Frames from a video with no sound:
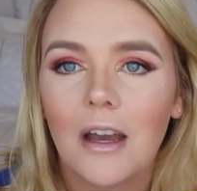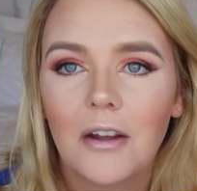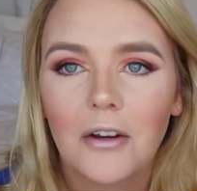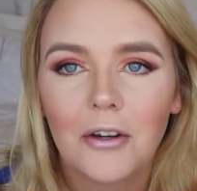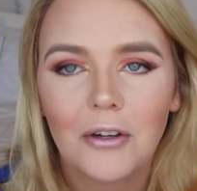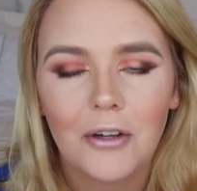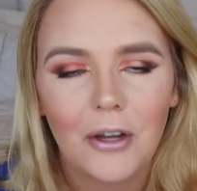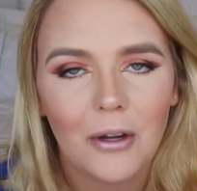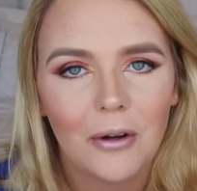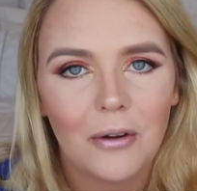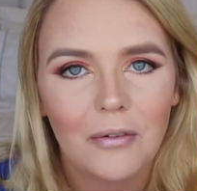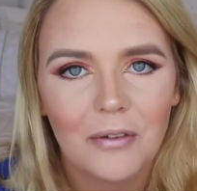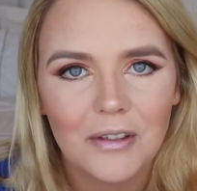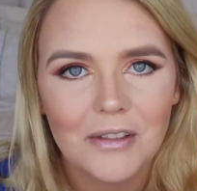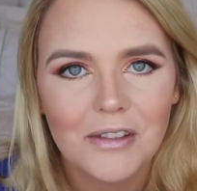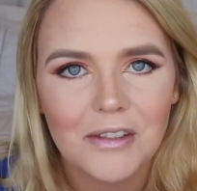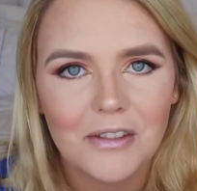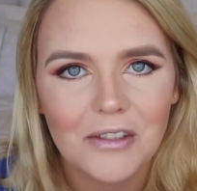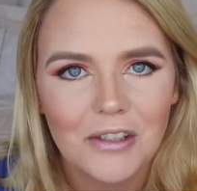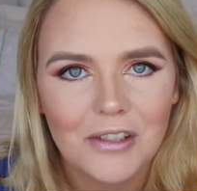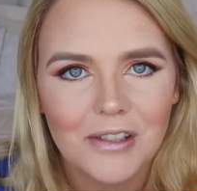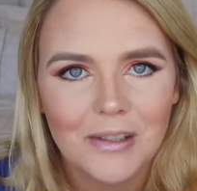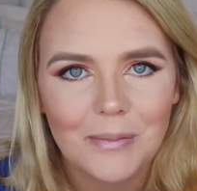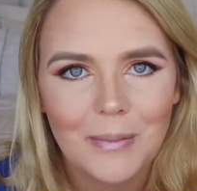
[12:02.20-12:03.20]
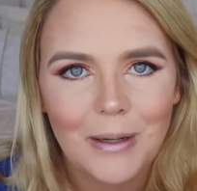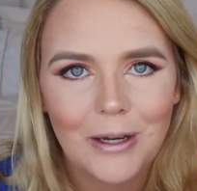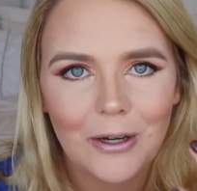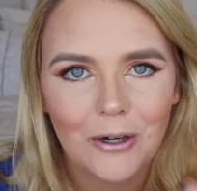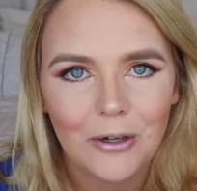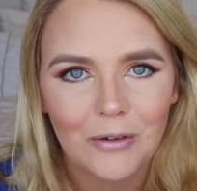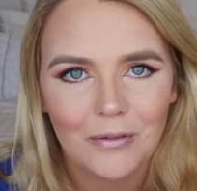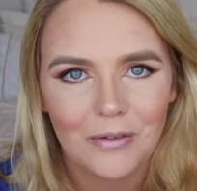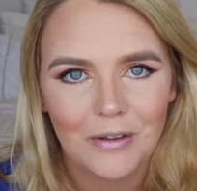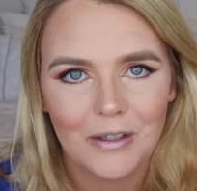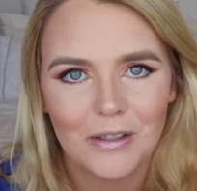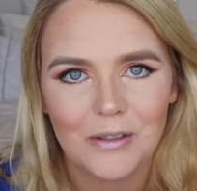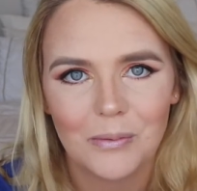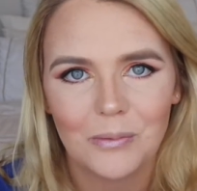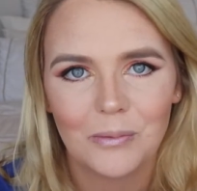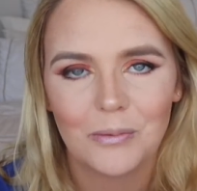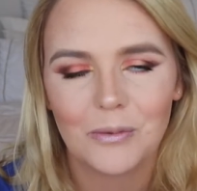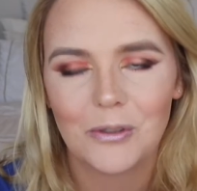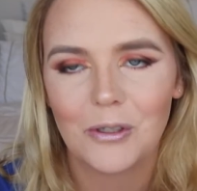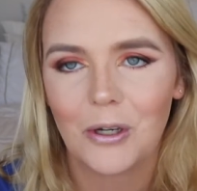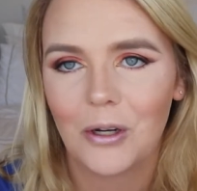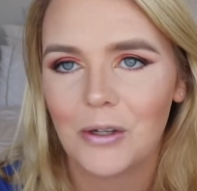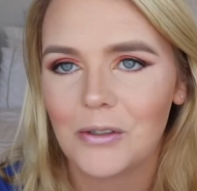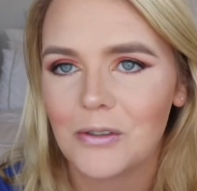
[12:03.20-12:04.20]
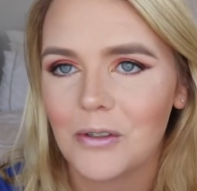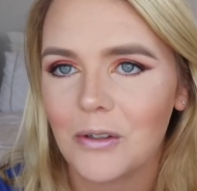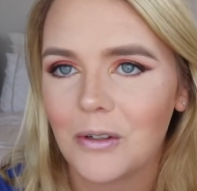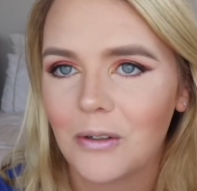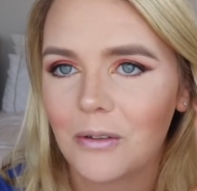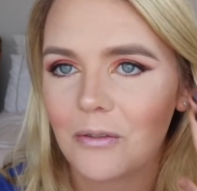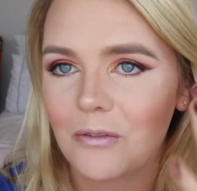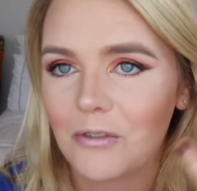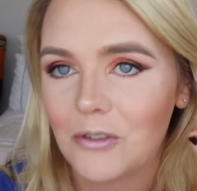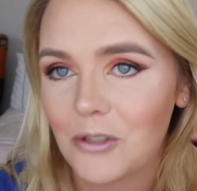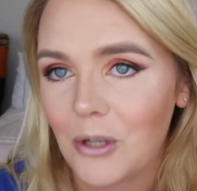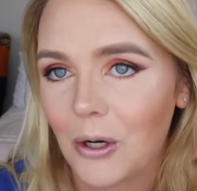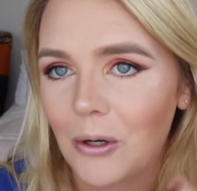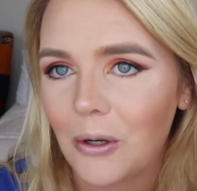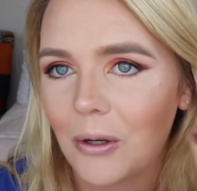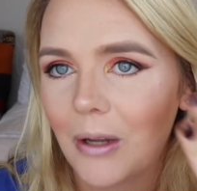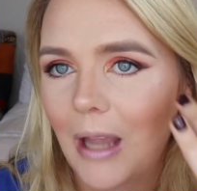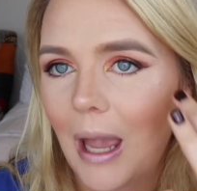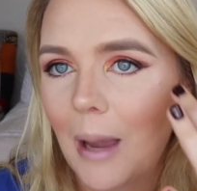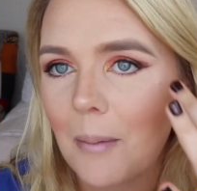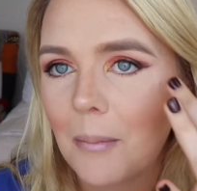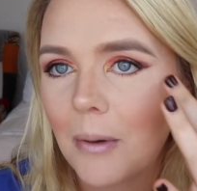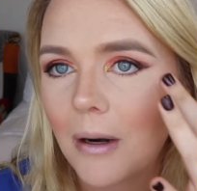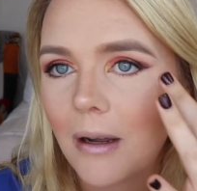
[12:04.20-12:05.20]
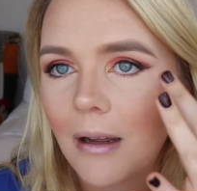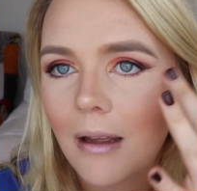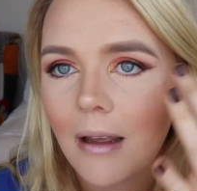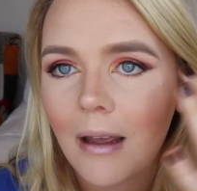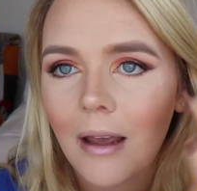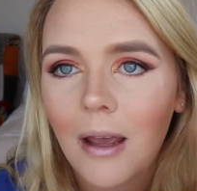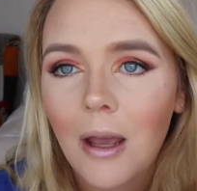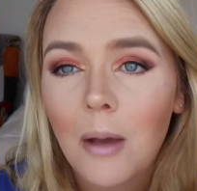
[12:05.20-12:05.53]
I don't know if it's just me or if this shows on, showed on camera,